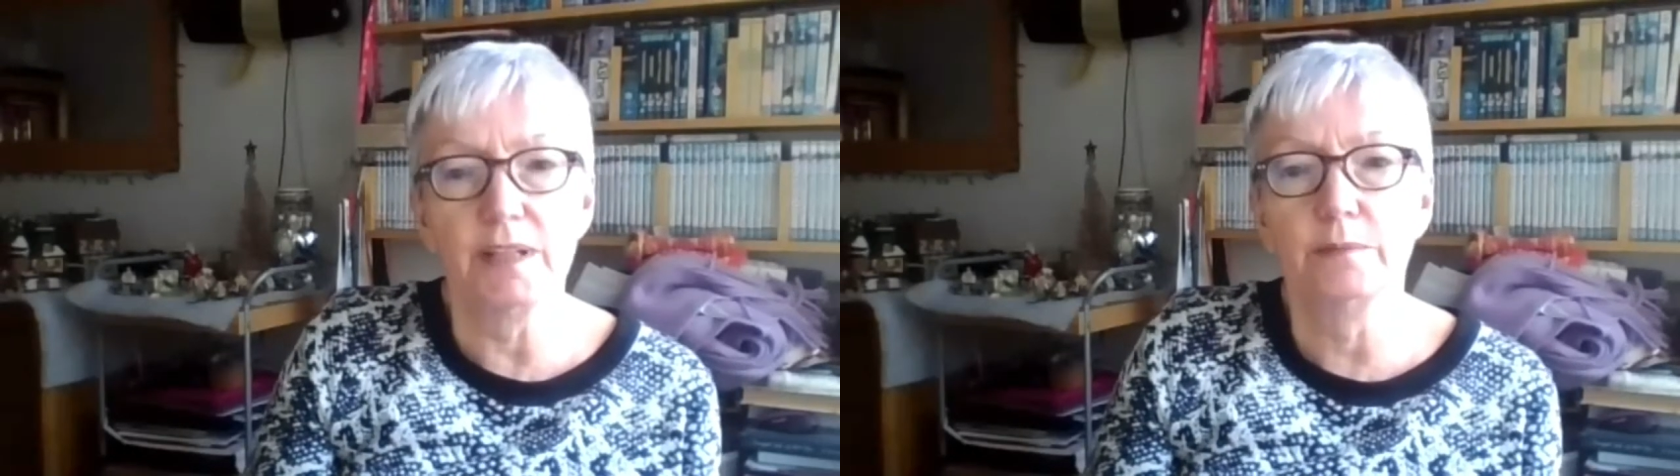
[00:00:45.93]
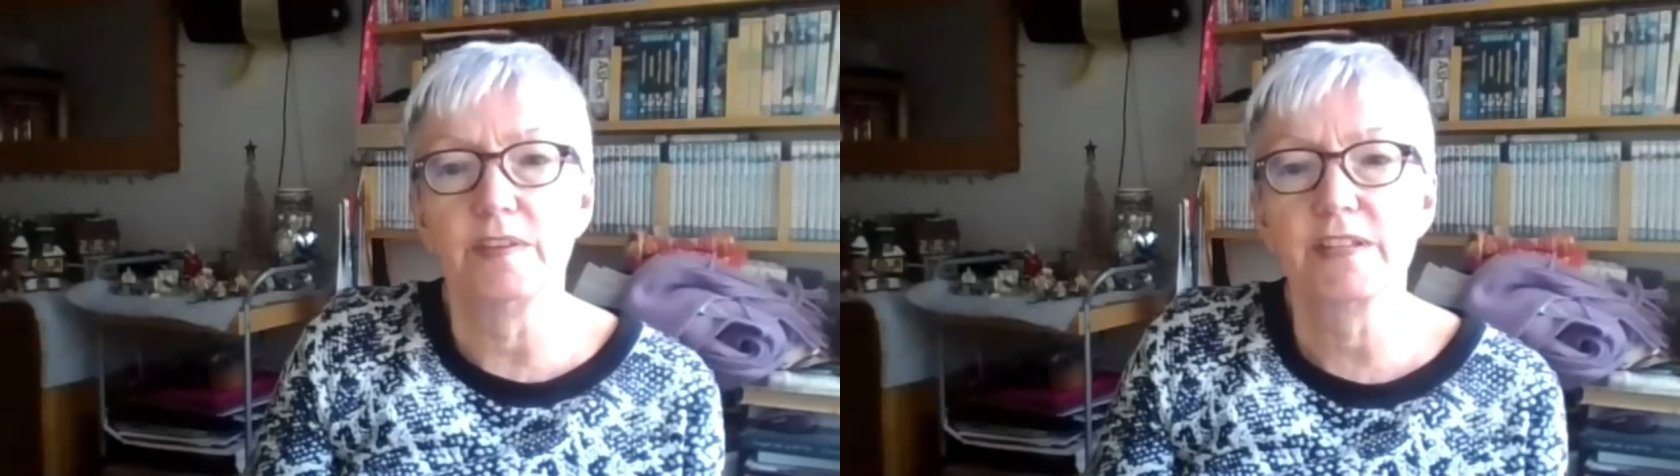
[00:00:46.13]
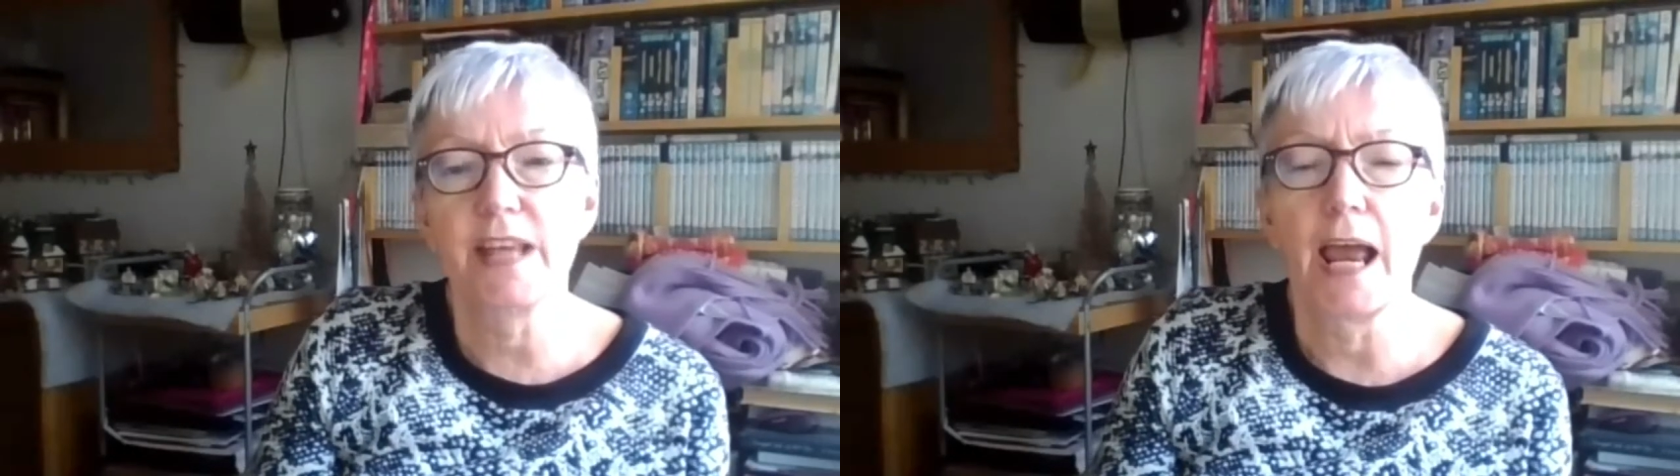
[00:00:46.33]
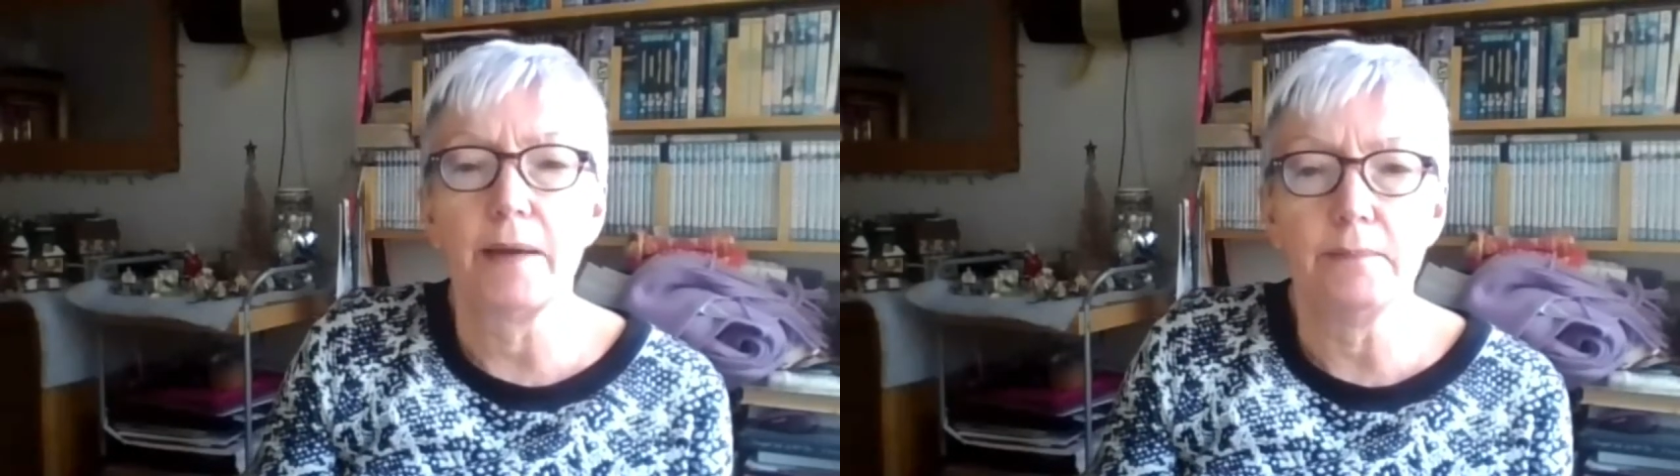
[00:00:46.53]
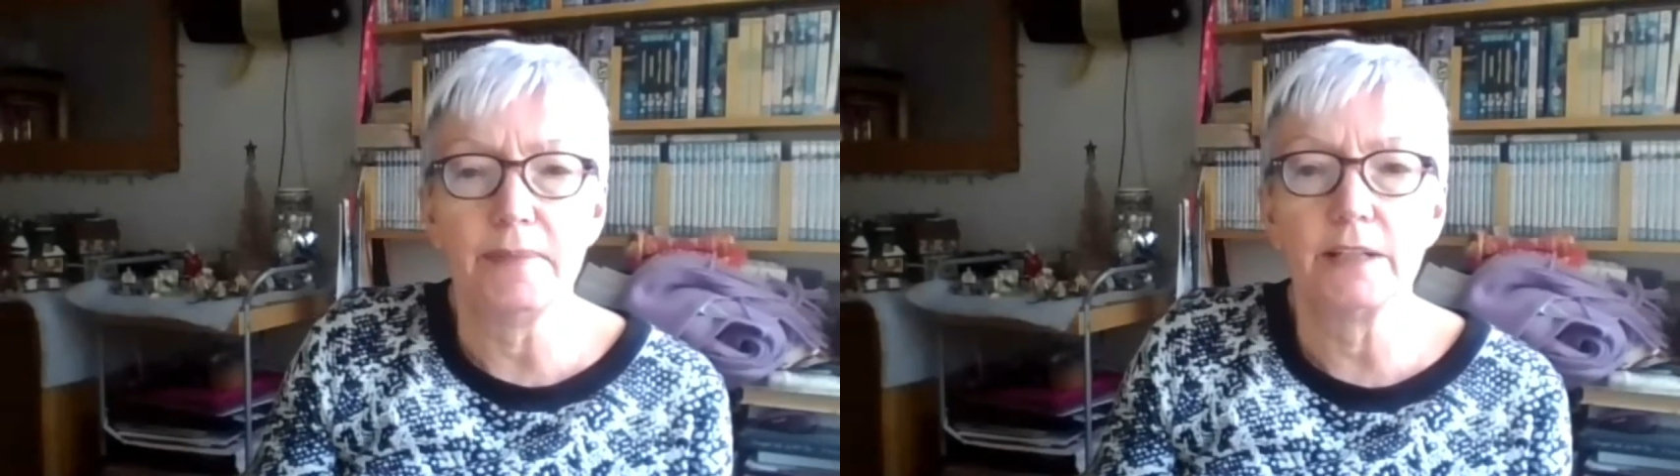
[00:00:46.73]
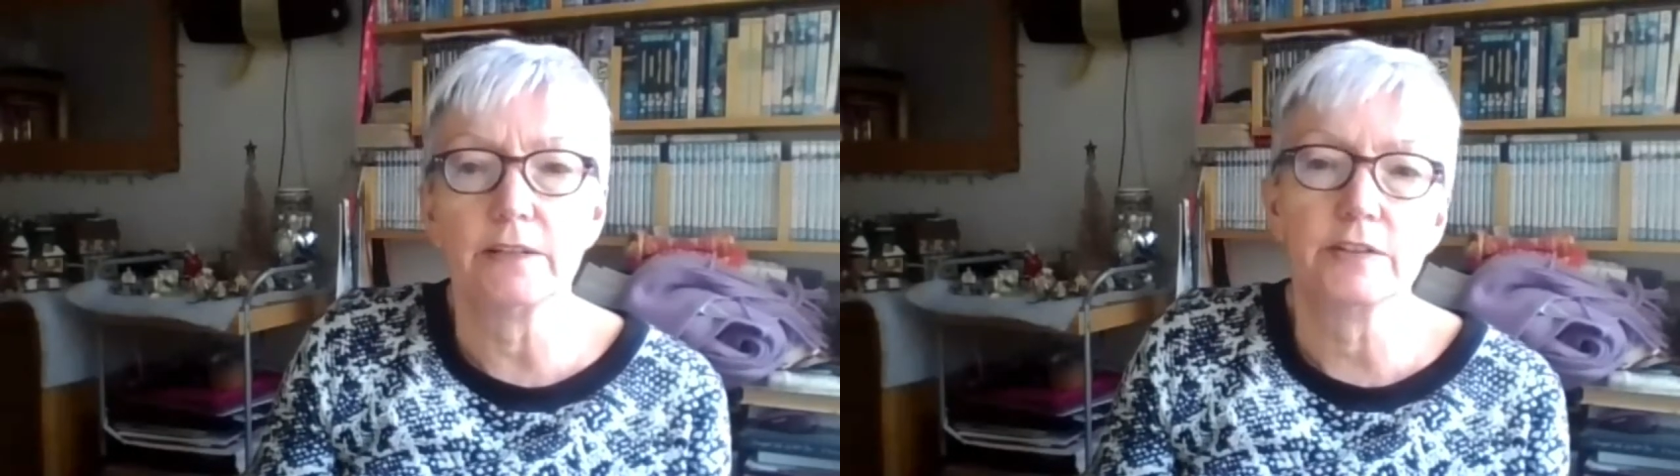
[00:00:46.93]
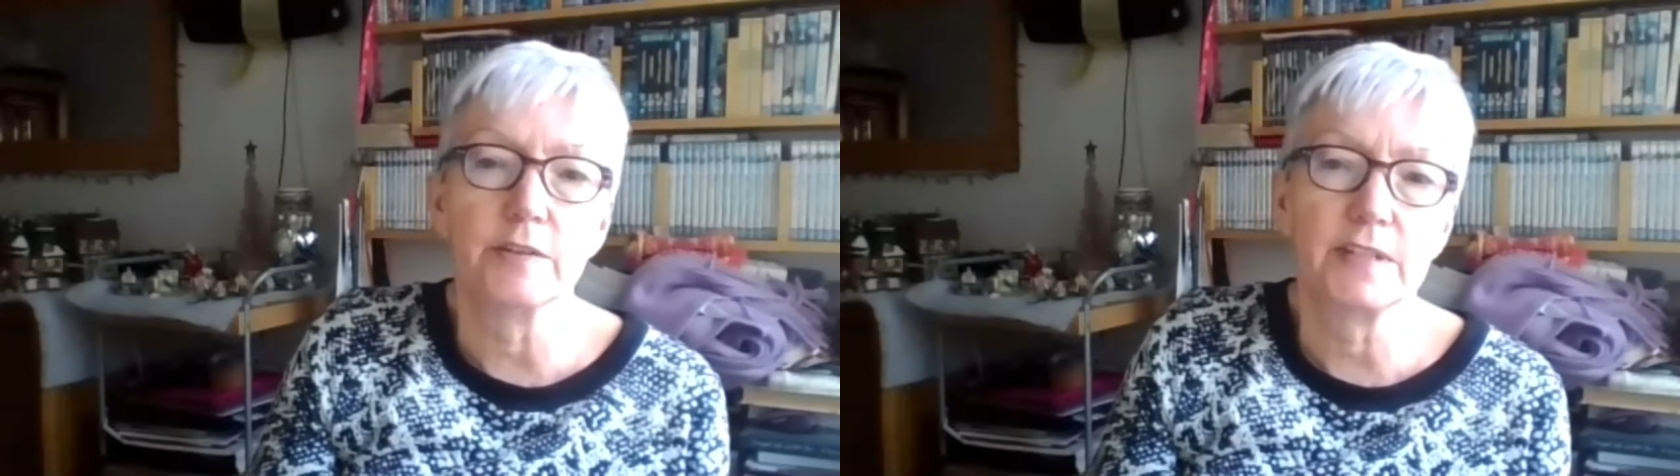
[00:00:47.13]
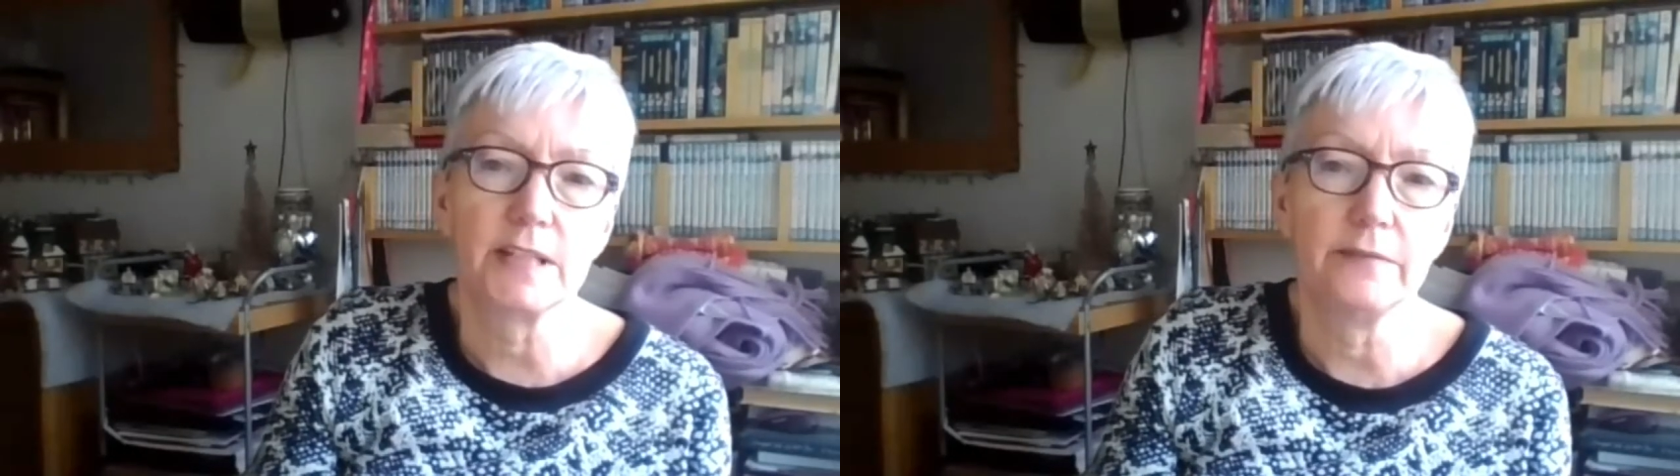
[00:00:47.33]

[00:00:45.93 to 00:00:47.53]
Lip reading: with Sam, because obviously